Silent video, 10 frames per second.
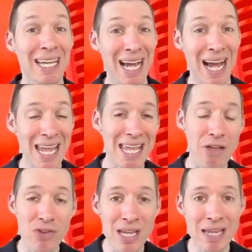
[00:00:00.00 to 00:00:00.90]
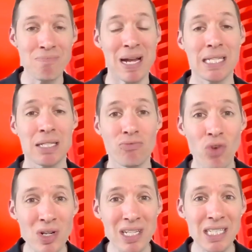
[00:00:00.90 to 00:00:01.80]
And hey, if you make some
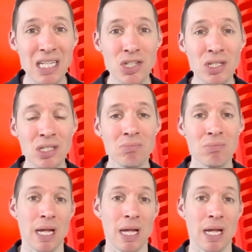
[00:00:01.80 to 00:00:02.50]
wrong decisions,